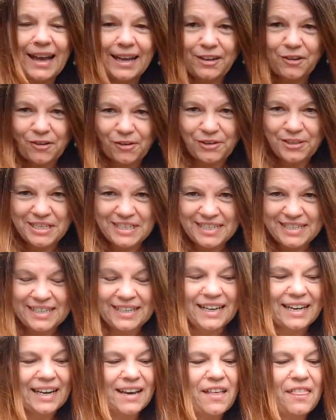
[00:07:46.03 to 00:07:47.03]
And
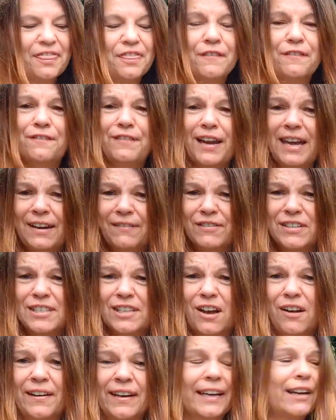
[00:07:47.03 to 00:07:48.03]
honestly, the
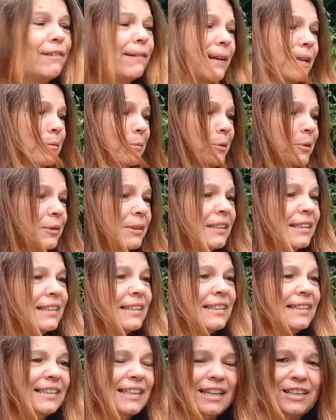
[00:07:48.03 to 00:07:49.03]
flavours are incredible.
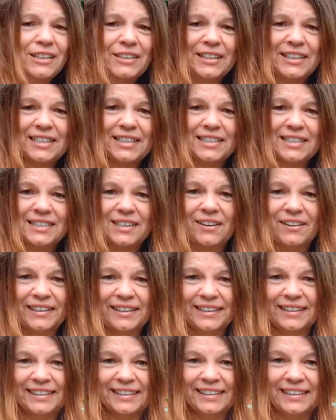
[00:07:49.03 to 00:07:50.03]
Now look at this
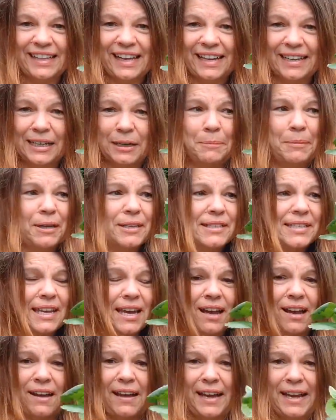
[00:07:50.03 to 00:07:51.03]
tiny little hanging
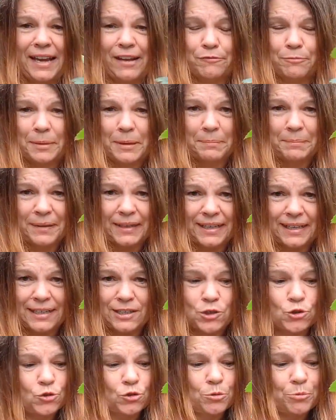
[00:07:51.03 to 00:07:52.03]
basket. I have been
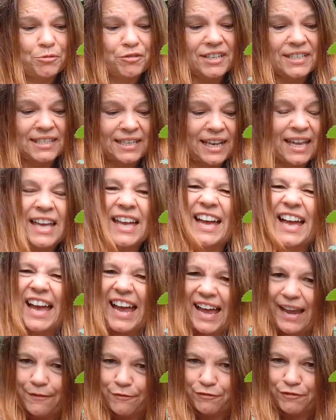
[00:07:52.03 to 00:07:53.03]
picking strawberries
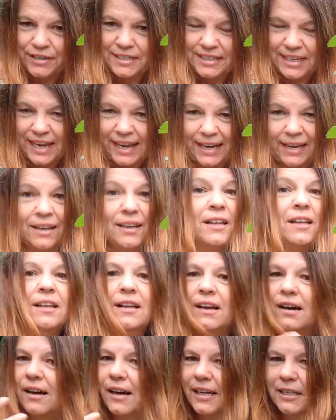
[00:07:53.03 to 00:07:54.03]
every day.
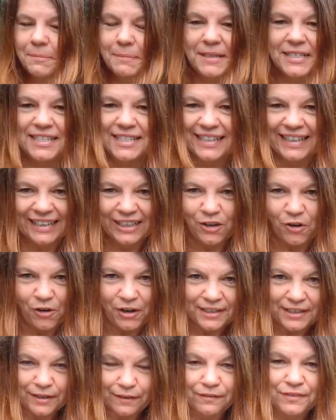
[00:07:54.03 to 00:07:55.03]
Admittedly,
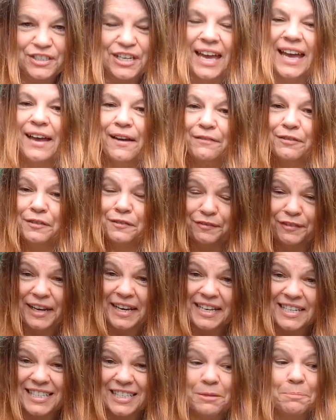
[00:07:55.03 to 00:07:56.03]
not enough to have a
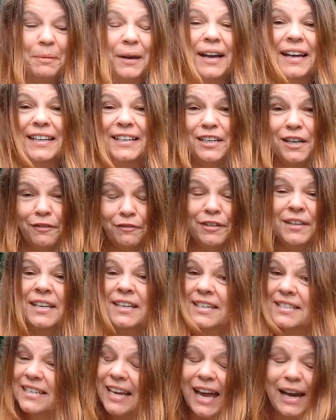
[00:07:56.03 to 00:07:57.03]
feast, but
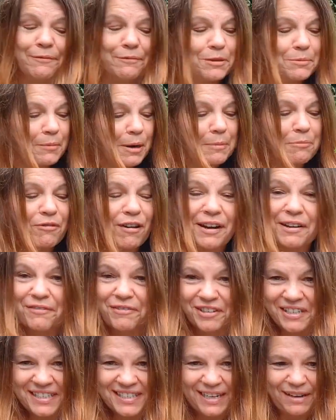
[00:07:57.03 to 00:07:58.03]
enough to have with my
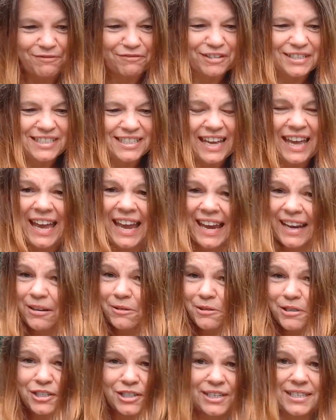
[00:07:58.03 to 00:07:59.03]
breakfast every
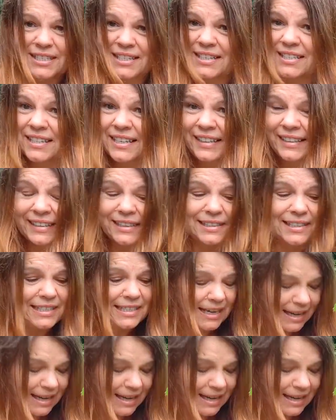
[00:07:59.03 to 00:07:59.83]
day or just as a little